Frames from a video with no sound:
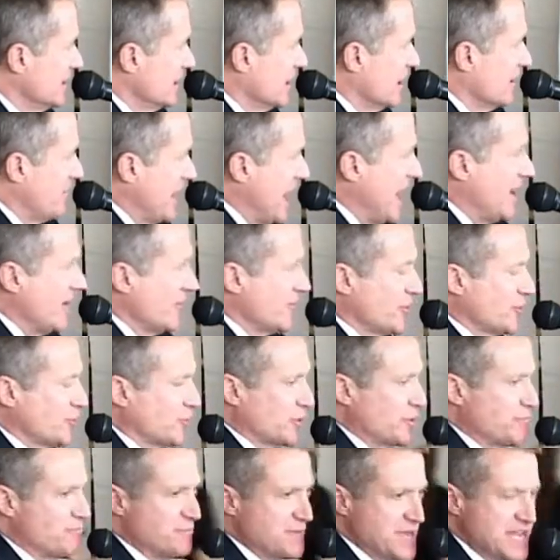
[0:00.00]
about the
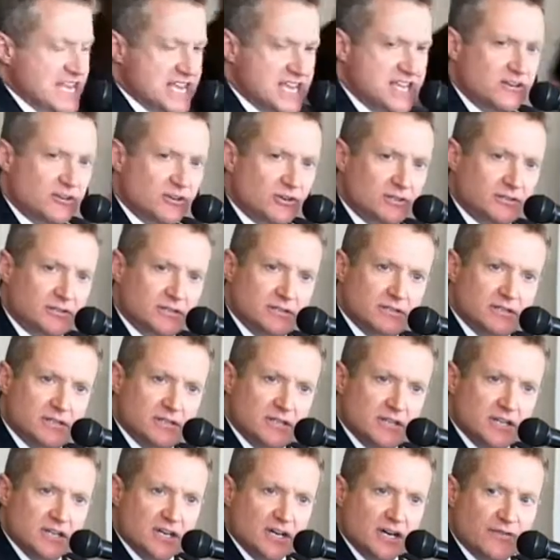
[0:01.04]
repeal
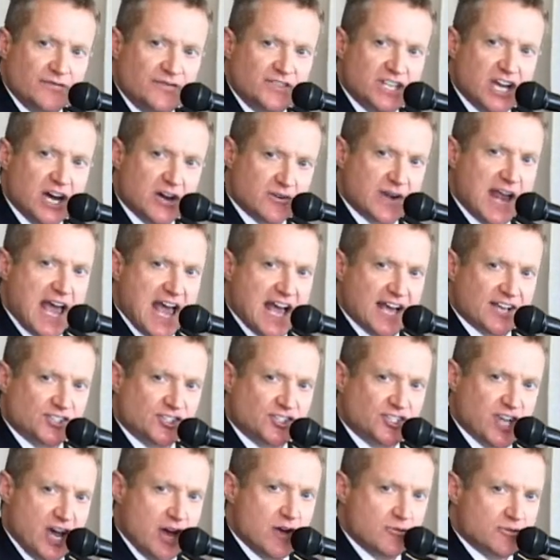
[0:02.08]
of Don't
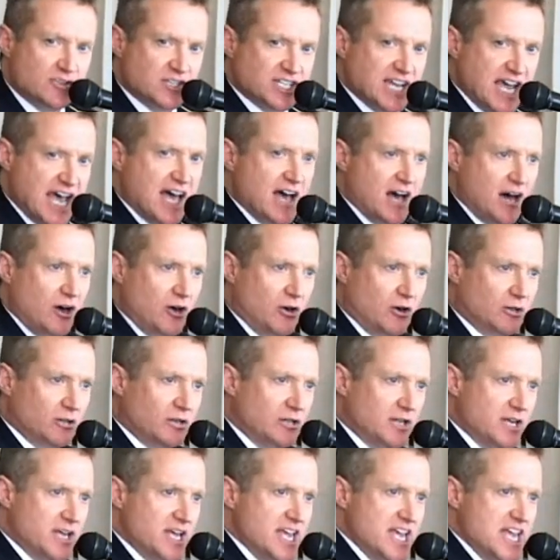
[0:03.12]
Ask, Don't
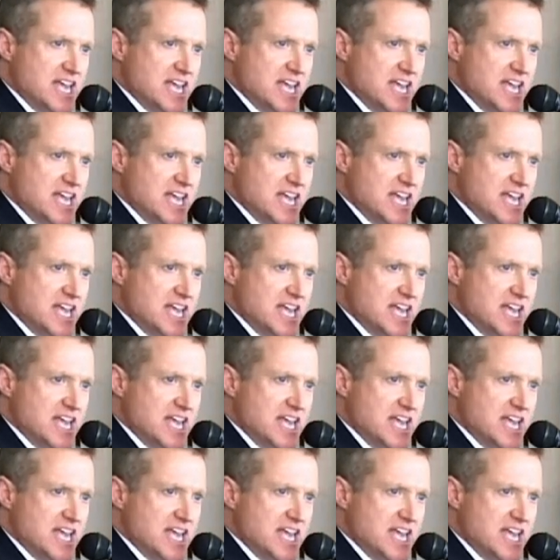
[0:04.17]
Tell